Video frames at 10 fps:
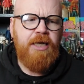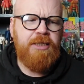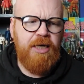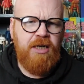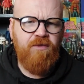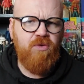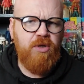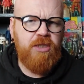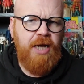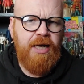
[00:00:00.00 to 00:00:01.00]

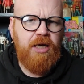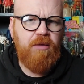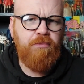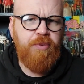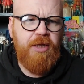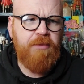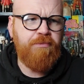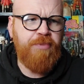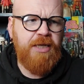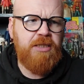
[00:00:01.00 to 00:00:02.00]
Daredevil has had a
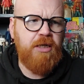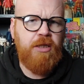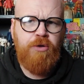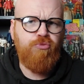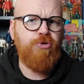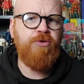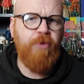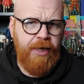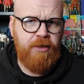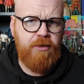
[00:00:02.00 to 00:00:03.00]
complete, basically,
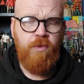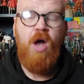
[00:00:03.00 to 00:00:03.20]
rewrite.